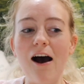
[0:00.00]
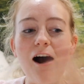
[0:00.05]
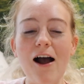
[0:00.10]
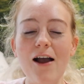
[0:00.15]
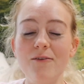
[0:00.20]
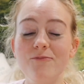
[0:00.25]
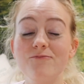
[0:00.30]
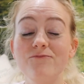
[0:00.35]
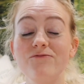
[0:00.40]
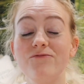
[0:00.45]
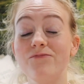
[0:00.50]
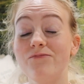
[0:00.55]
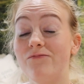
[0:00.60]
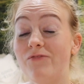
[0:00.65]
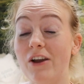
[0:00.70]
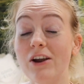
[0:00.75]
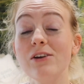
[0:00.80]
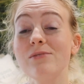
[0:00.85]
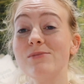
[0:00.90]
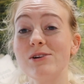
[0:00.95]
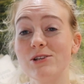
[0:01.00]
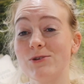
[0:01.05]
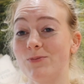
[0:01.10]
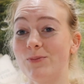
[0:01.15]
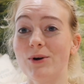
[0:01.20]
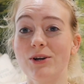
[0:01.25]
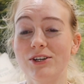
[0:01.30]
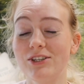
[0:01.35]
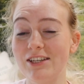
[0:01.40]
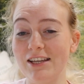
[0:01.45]
I very much
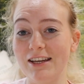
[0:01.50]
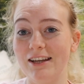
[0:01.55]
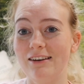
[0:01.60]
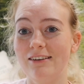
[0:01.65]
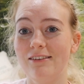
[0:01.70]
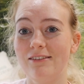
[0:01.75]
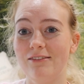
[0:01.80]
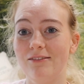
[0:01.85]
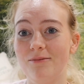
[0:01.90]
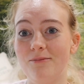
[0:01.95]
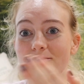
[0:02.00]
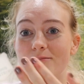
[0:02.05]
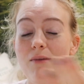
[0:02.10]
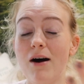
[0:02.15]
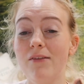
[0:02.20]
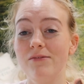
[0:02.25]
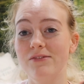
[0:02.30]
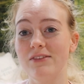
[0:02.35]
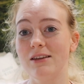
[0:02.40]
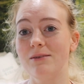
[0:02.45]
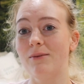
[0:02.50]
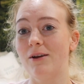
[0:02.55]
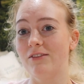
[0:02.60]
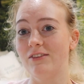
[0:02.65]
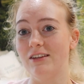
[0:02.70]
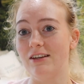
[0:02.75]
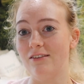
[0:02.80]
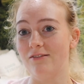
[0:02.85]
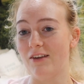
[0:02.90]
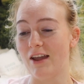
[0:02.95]
booked it months and
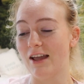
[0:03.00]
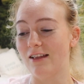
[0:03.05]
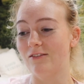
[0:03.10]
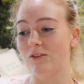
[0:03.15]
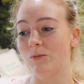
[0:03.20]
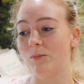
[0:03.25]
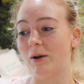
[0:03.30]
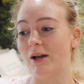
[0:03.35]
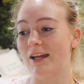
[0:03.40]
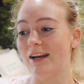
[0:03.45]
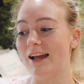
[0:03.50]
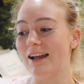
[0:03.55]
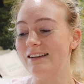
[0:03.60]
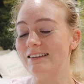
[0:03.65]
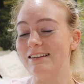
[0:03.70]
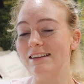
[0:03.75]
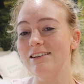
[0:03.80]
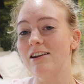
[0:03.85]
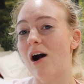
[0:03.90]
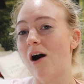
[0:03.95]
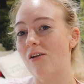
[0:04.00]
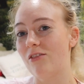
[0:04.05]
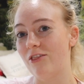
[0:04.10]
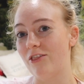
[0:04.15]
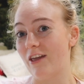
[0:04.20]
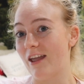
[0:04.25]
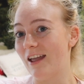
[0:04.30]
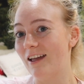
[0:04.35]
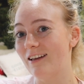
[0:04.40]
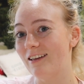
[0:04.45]
months in advance, but I did not
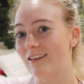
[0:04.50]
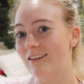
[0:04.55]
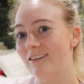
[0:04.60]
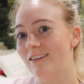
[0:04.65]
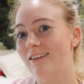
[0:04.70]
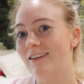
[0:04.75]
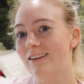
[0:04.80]
think,